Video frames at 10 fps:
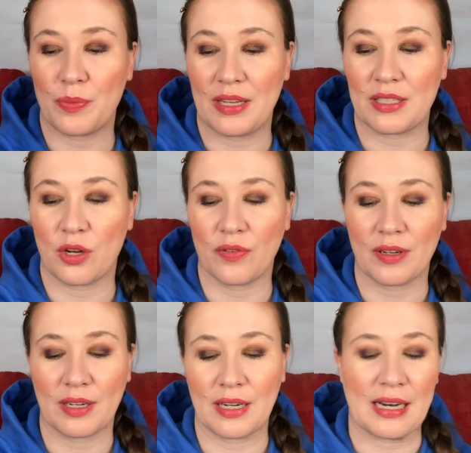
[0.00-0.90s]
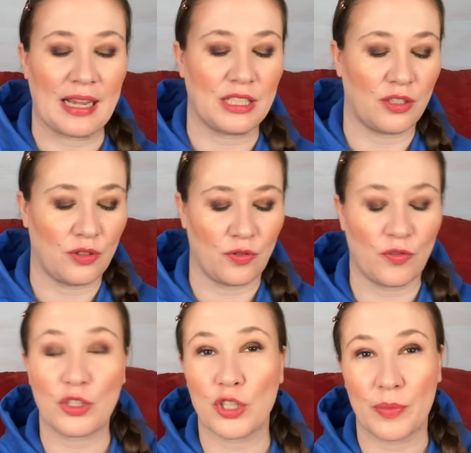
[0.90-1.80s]
mint overnight
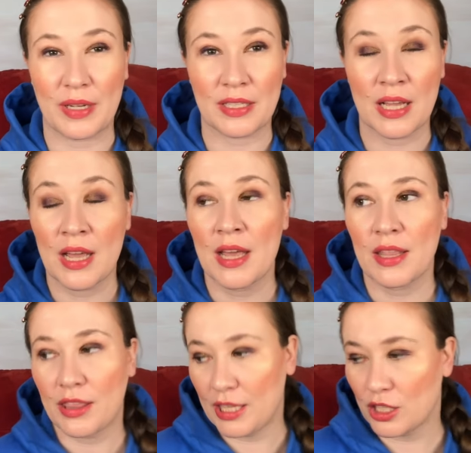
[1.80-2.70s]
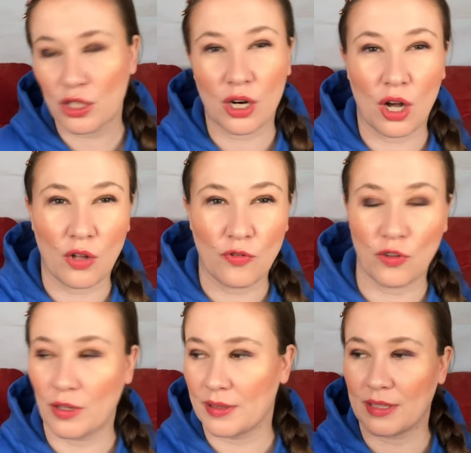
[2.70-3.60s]
foot treatment. These are all
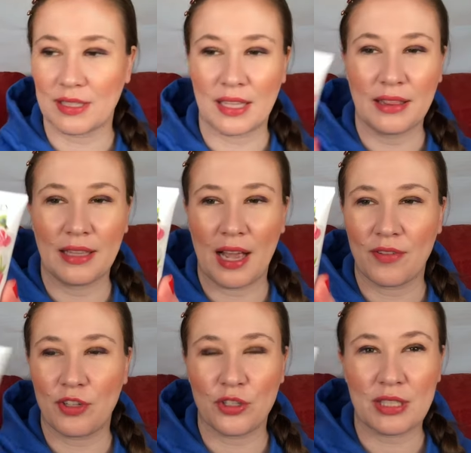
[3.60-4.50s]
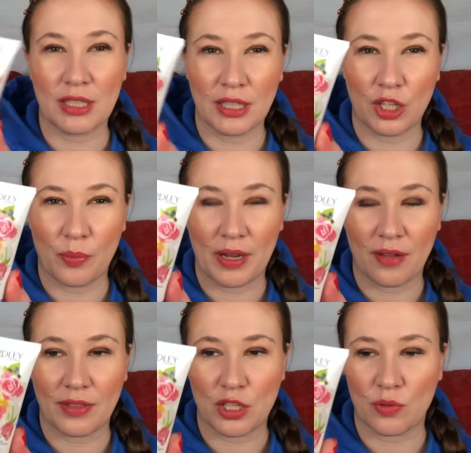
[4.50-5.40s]
full. There's a I've used a little bit of
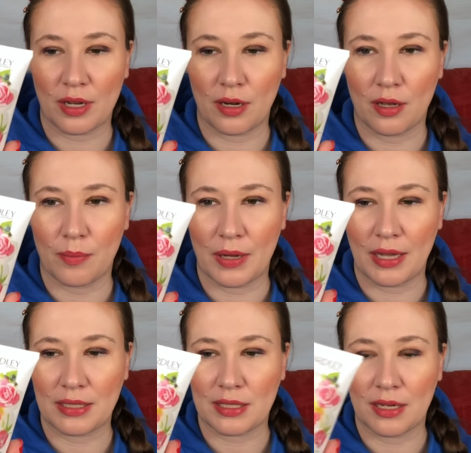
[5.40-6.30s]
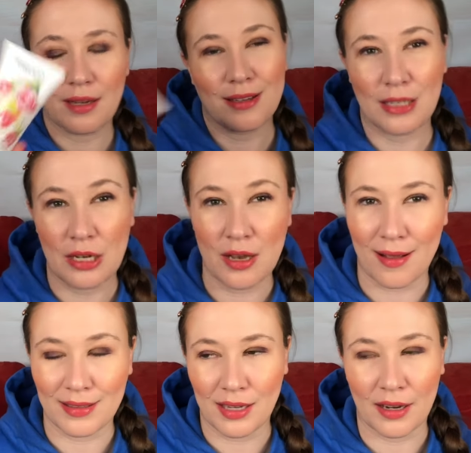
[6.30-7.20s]
this one, but not,
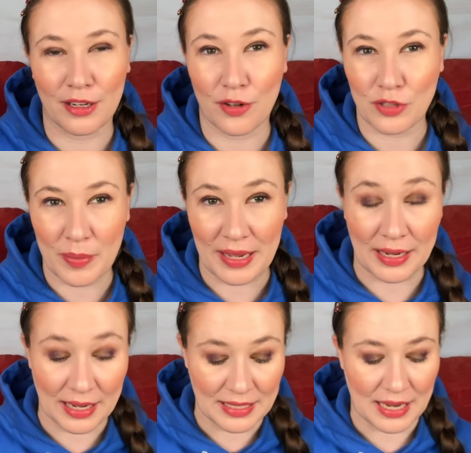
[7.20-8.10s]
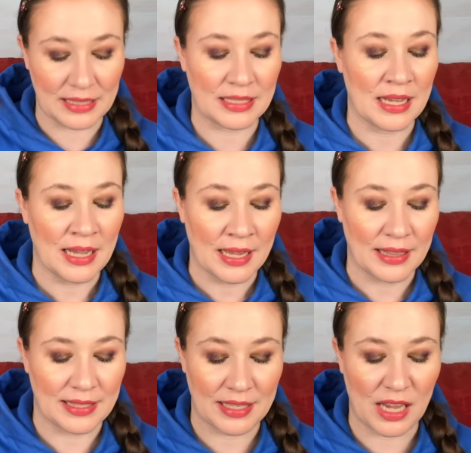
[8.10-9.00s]
not enough to make a dent.
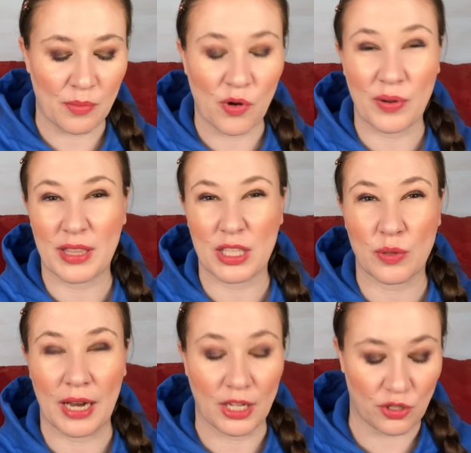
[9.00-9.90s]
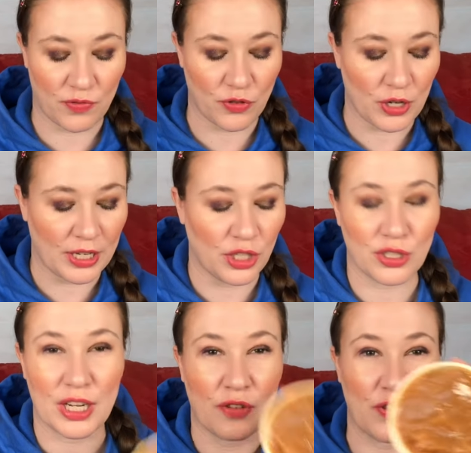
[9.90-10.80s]
Same with one. I tried to use
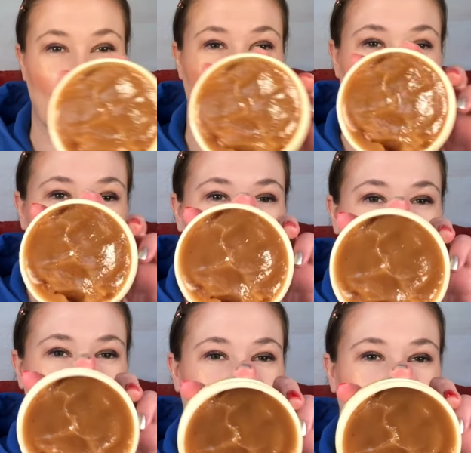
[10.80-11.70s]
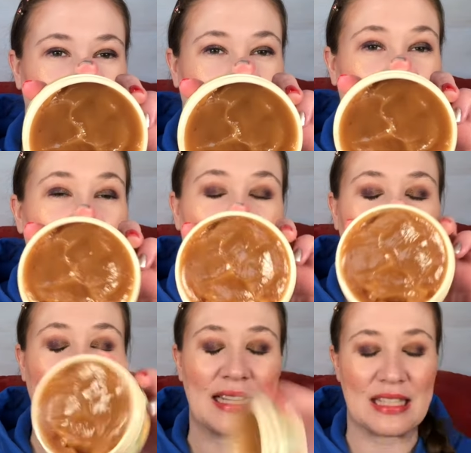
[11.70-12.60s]
it a few times. You can see
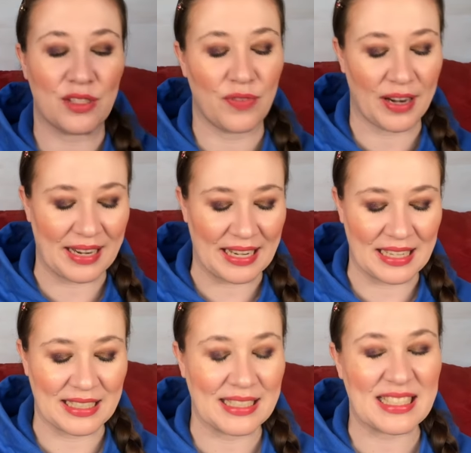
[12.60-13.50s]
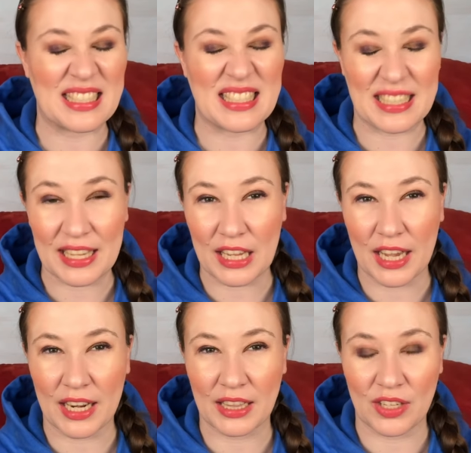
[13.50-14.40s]
it's very sticky
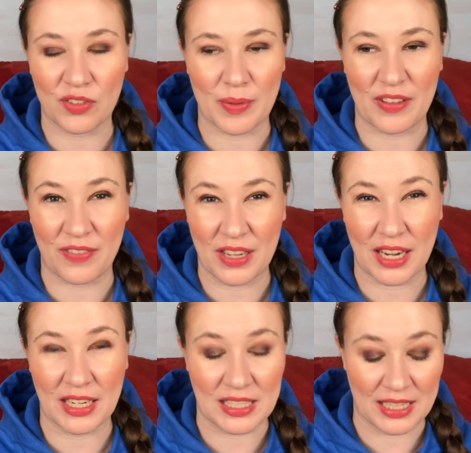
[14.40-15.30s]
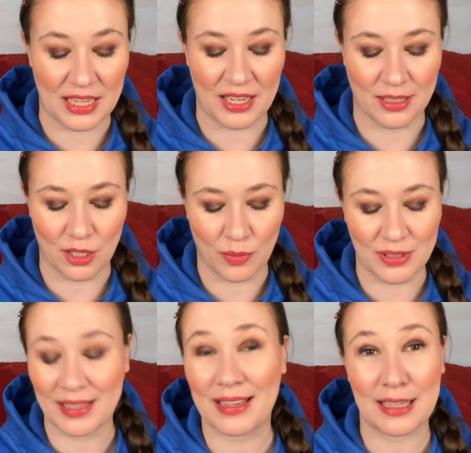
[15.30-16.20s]
and it leaves my feet kind of sticky. It's almost
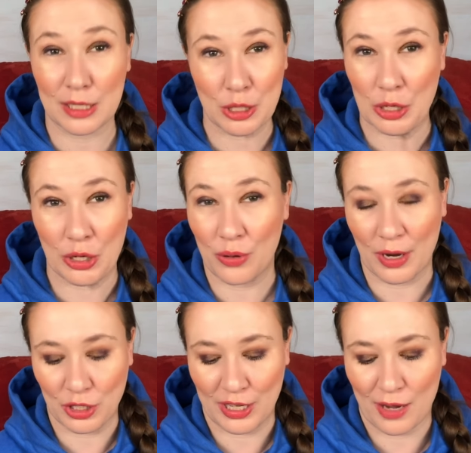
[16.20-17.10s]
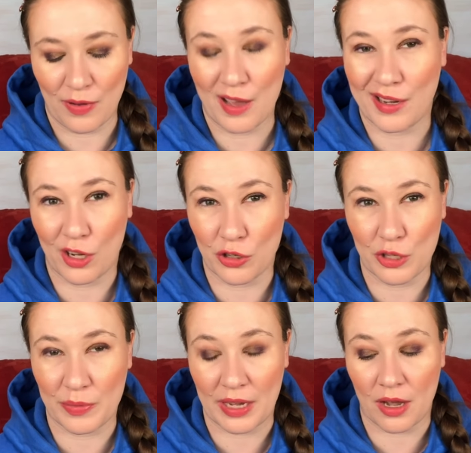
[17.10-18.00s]
like you actually have honey or
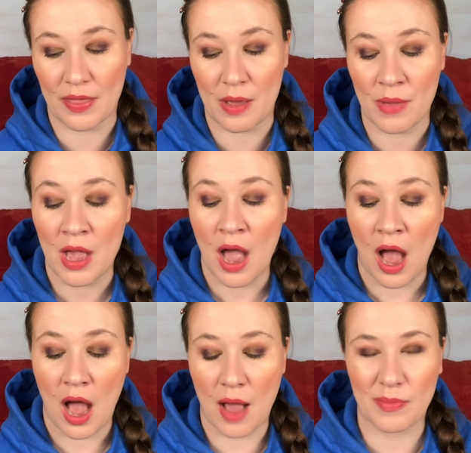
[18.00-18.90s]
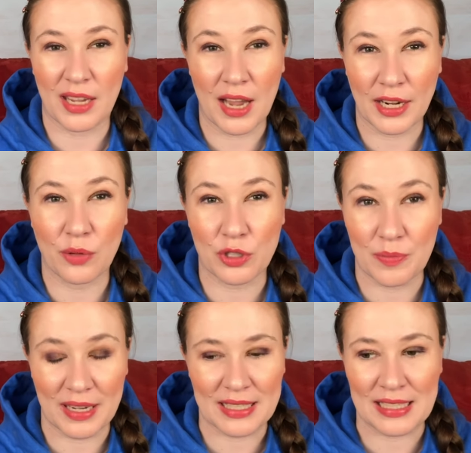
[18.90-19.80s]
something on them. Um, like honey was
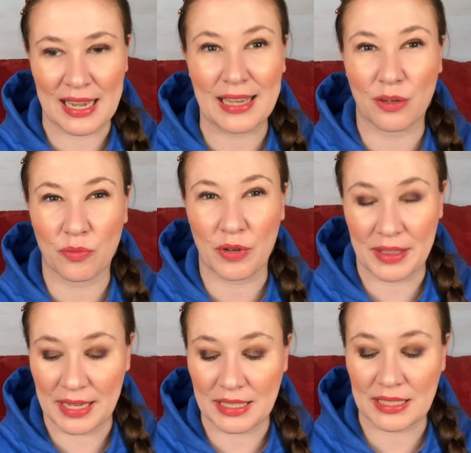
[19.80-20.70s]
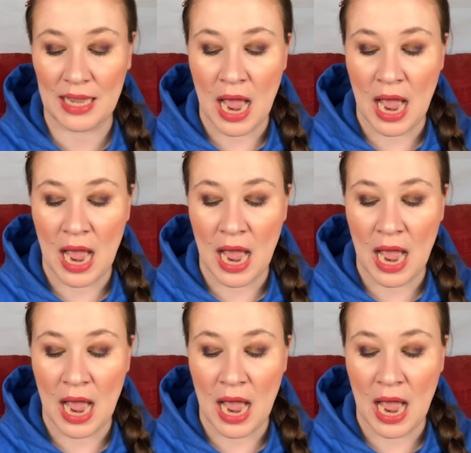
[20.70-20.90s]
mixed in with it